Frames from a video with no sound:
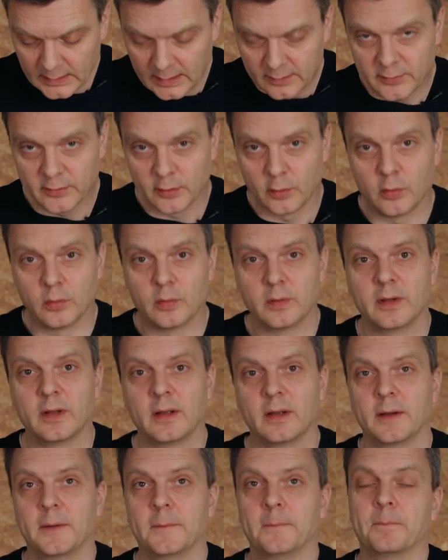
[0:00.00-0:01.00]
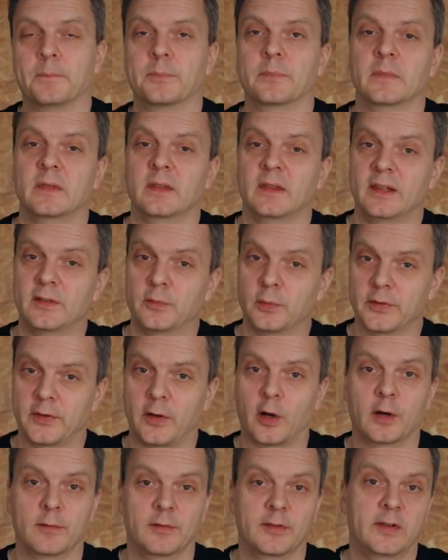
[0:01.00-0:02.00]
This was
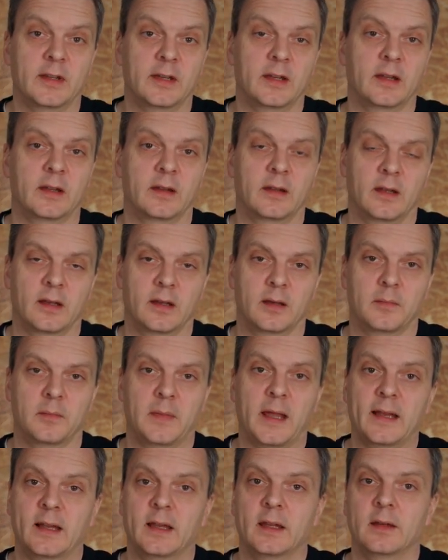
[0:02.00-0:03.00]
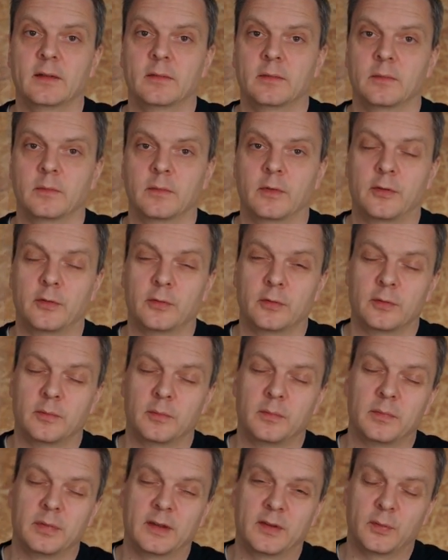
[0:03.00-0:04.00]
harvested in mainly
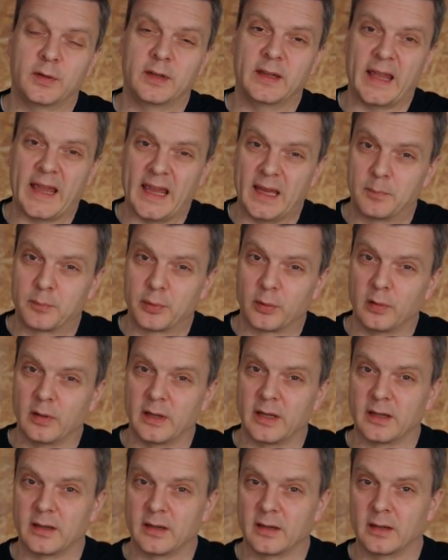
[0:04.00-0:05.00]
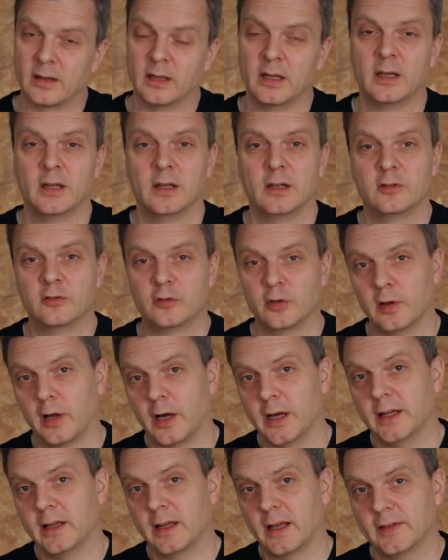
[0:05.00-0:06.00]
between April and
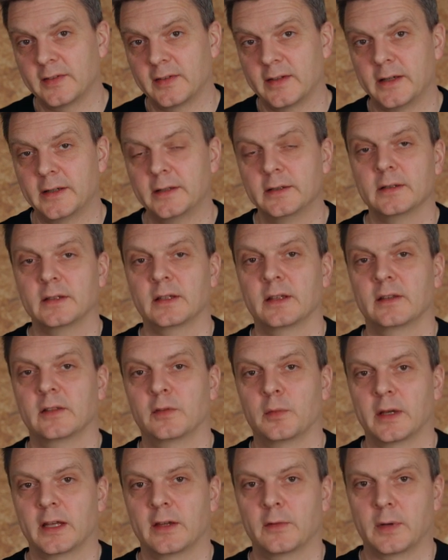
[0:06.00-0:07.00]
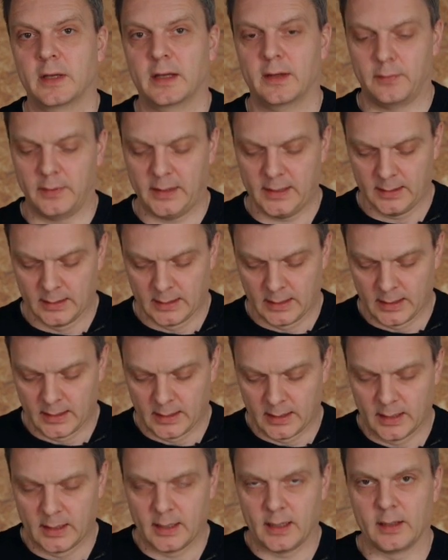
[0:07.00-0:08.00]
July last year in 2023.
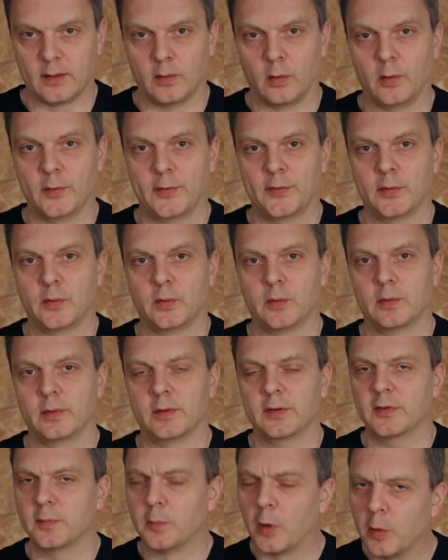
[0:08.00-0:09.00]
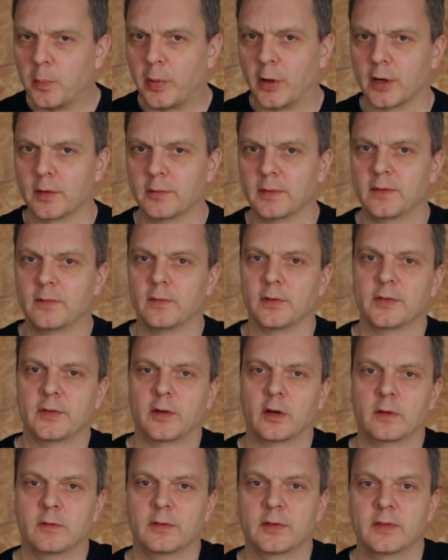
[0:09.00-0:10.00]
And also a small part of it was
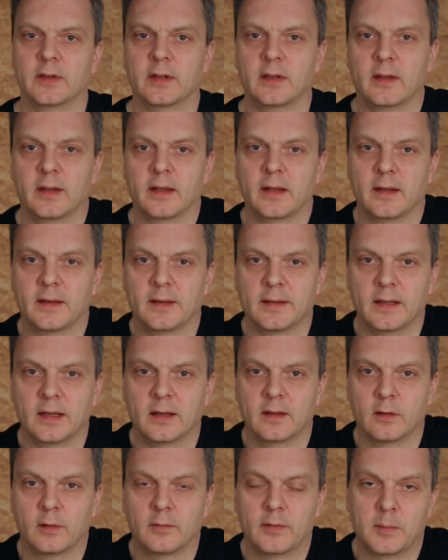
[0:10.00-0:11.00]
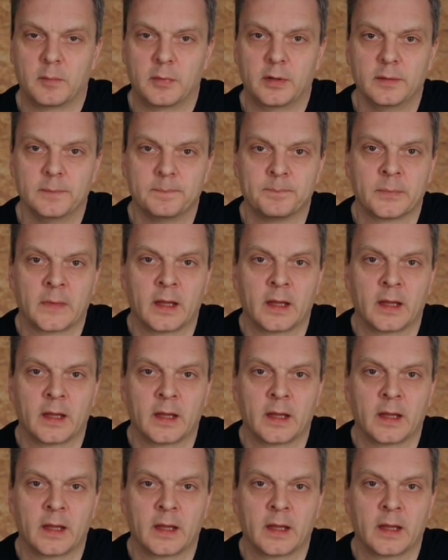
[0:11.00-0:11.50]
harvested in November